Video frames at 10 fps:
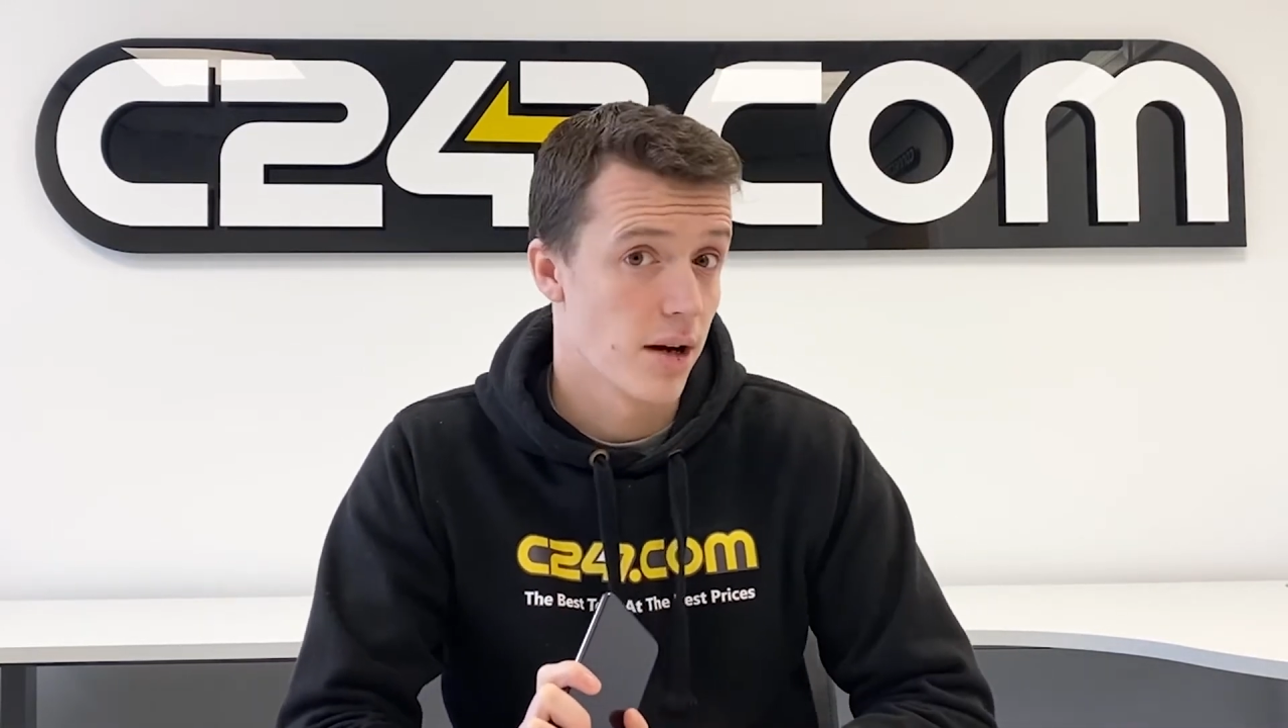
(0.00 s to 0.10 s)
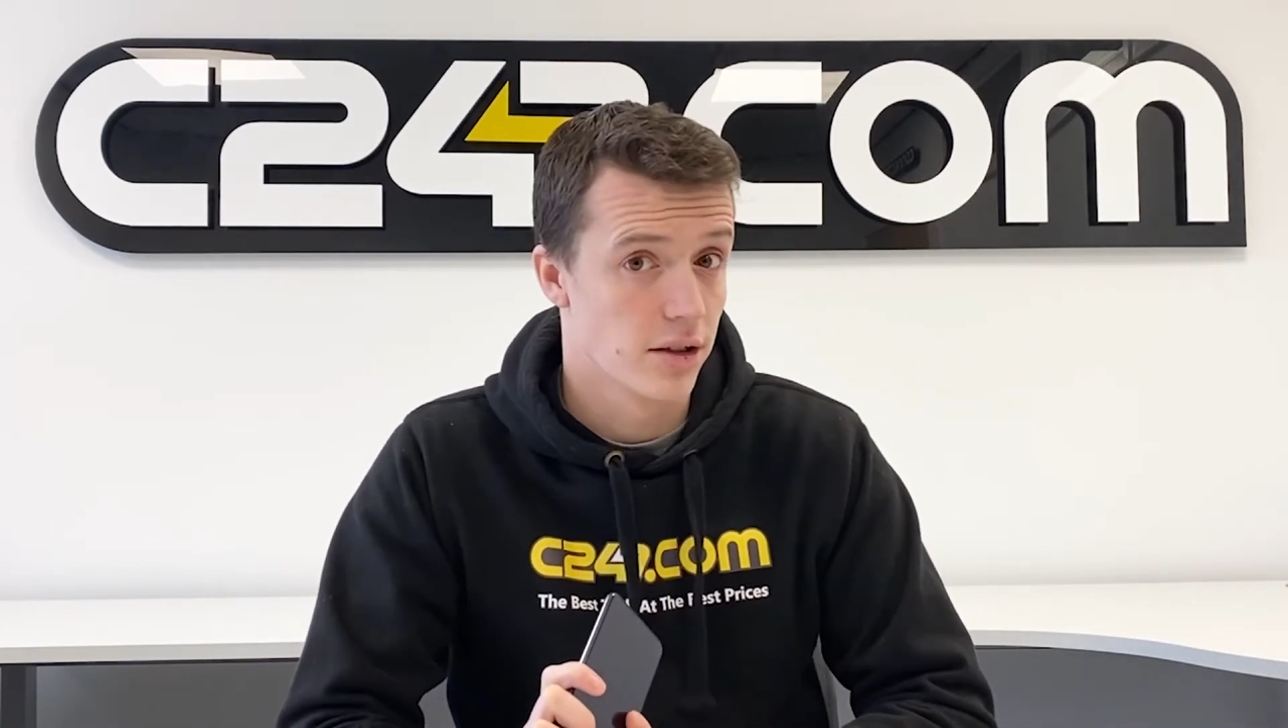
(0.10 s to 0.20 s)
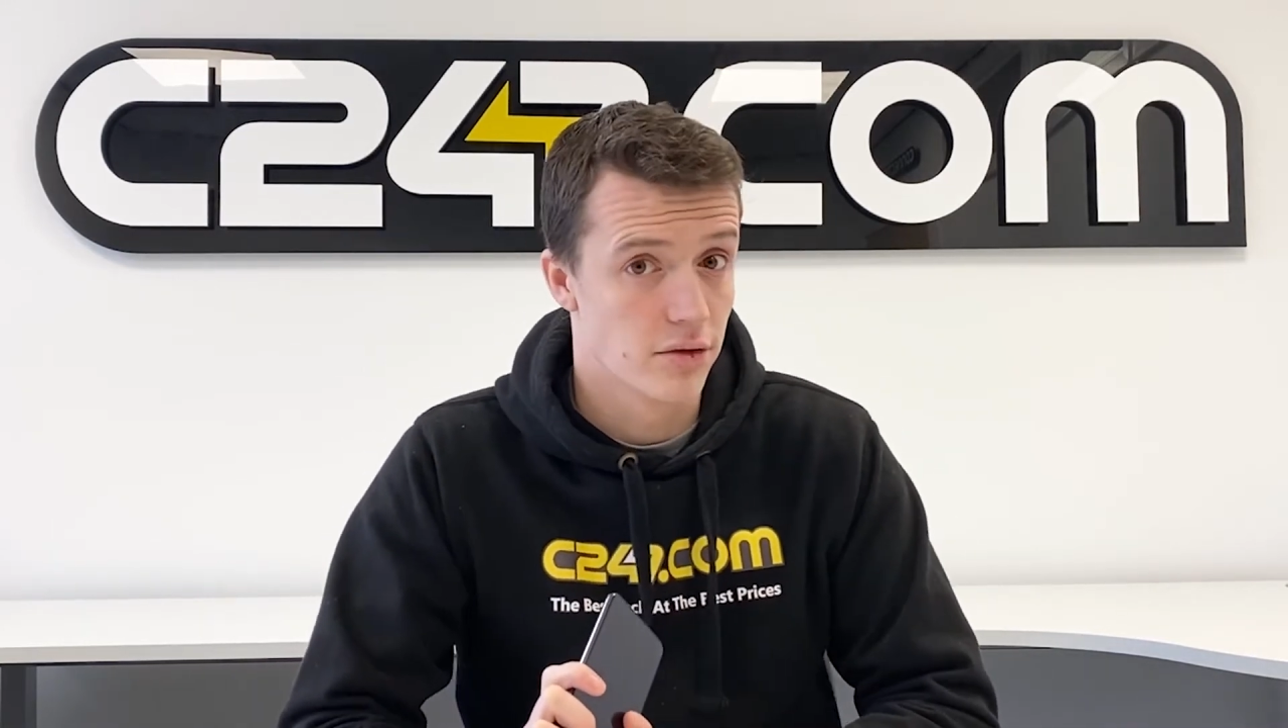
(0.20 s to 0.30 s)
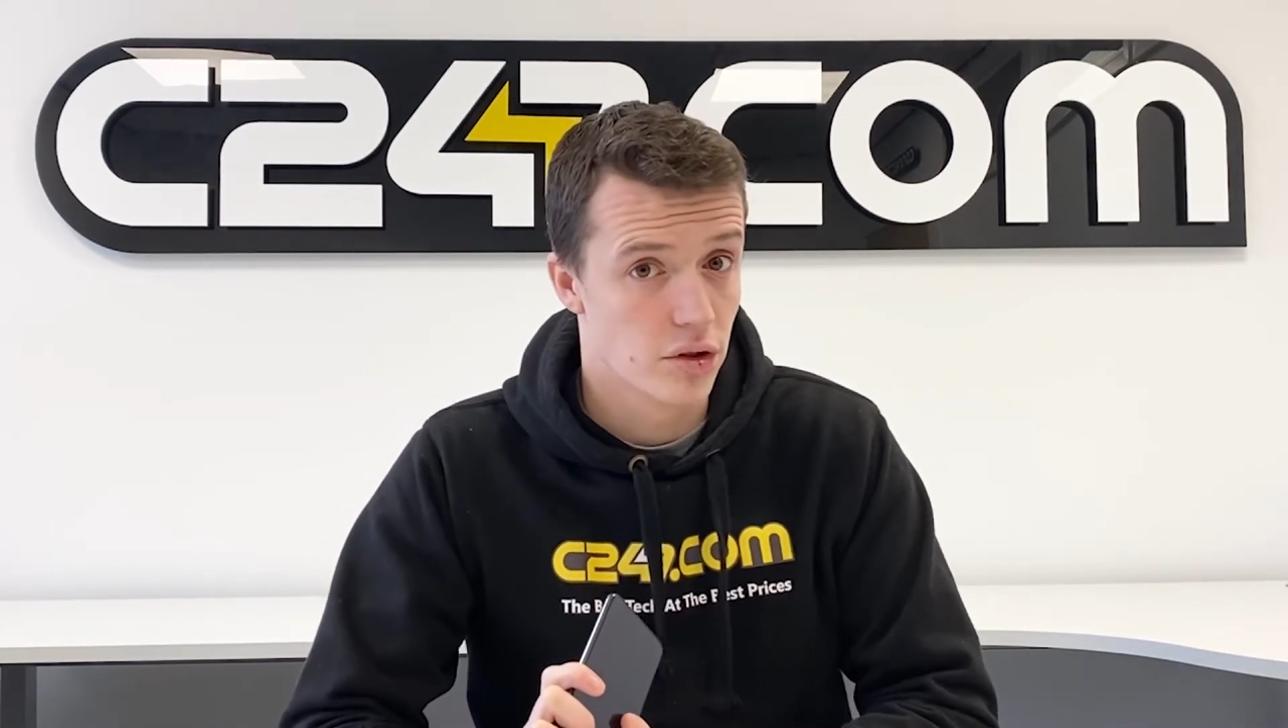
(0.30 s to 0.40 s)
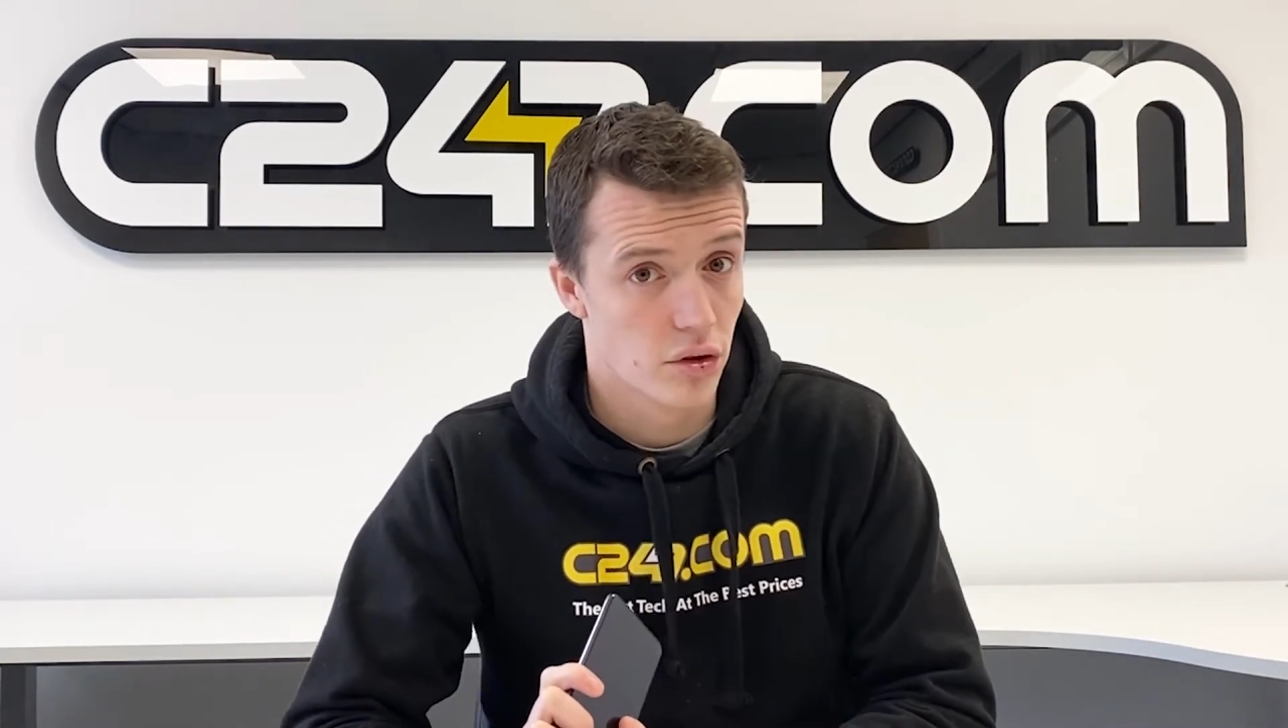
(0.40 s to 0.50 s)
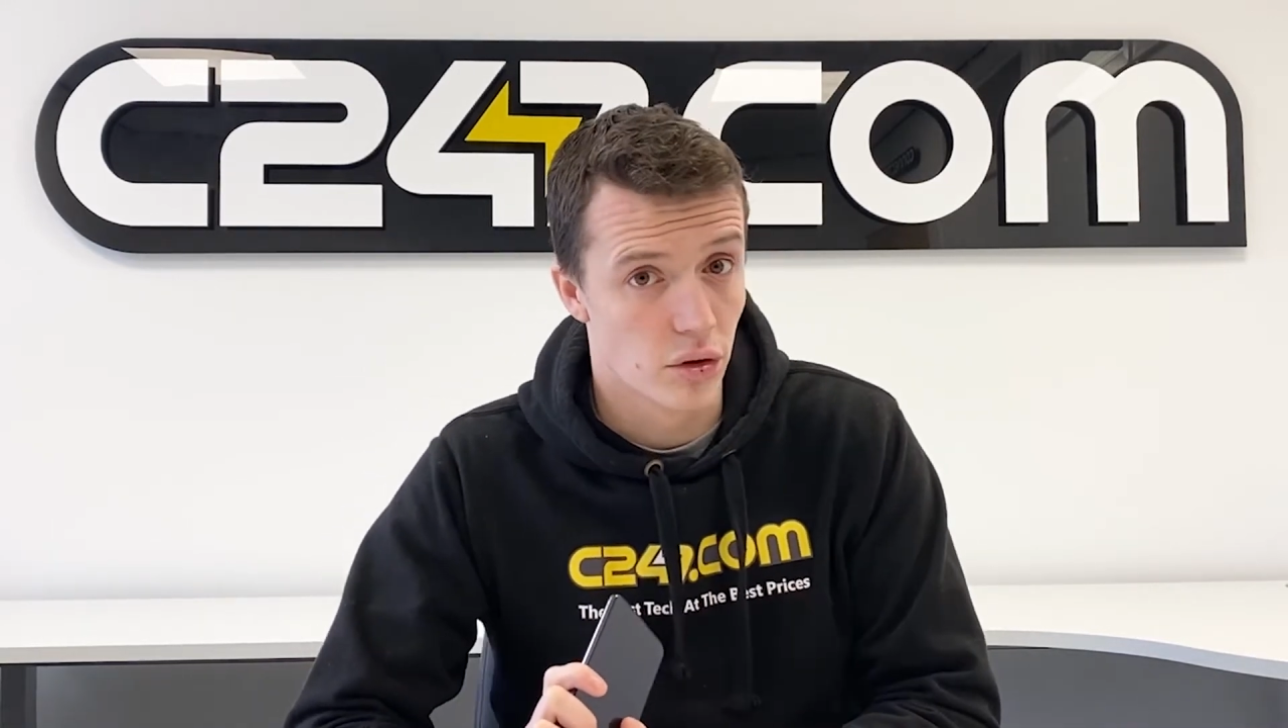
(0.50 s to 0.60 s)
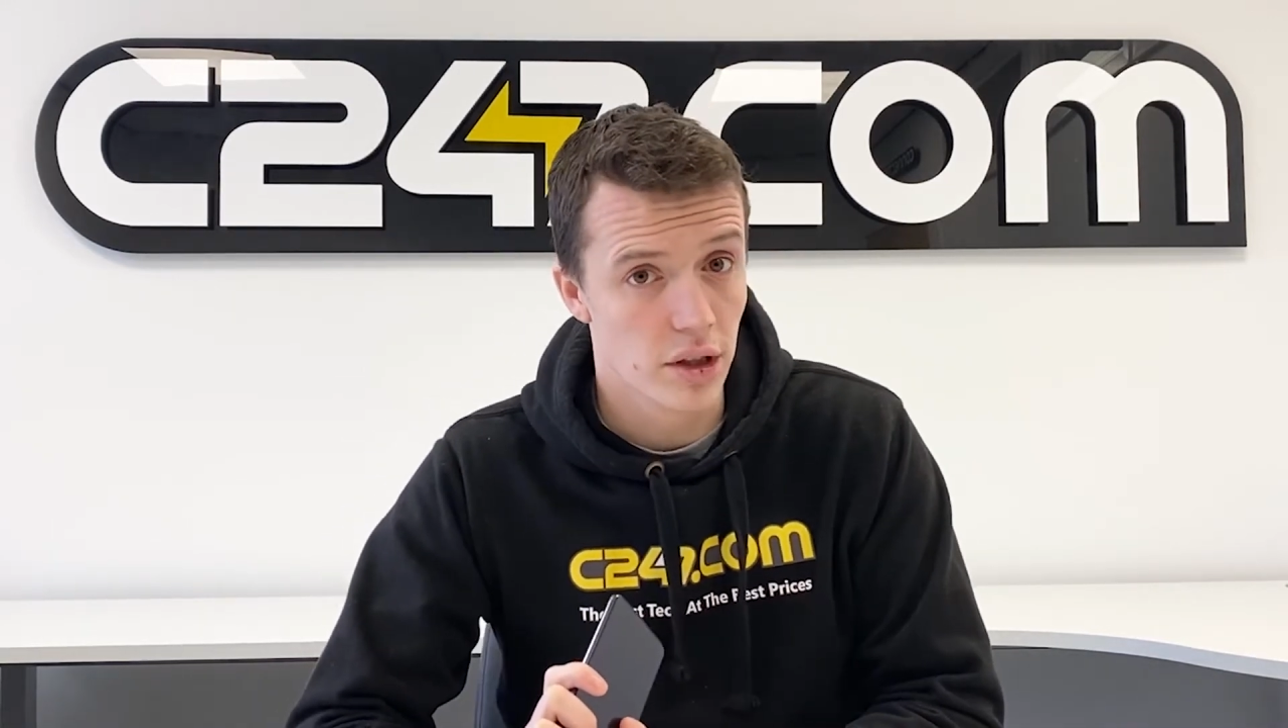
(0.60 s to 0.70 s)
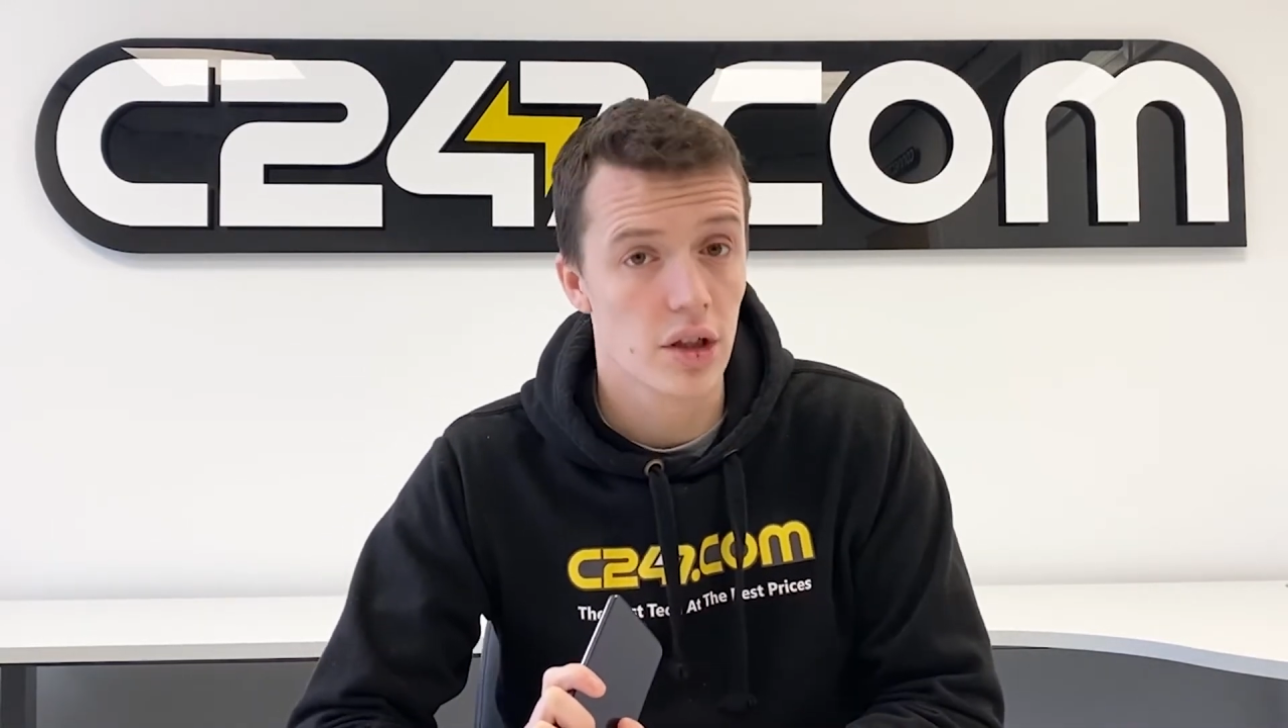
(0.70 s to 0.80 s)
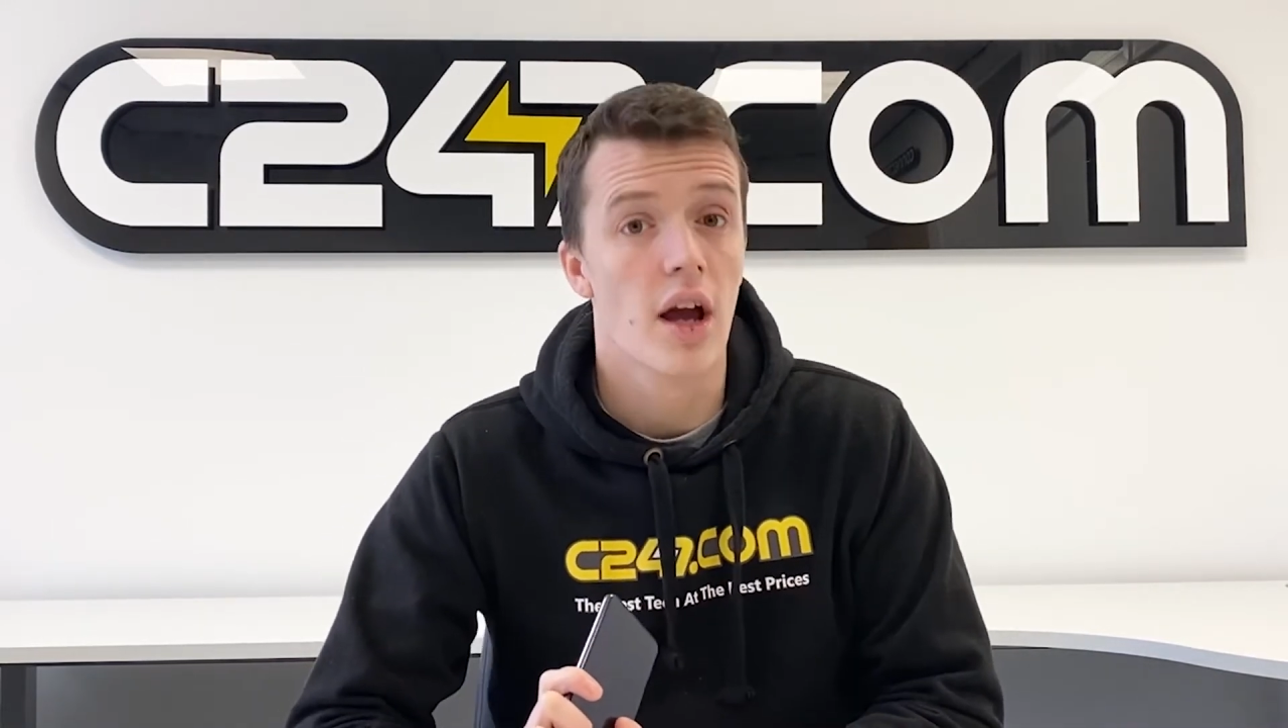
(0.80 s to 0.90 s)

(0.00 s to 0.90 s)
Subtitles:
of storage.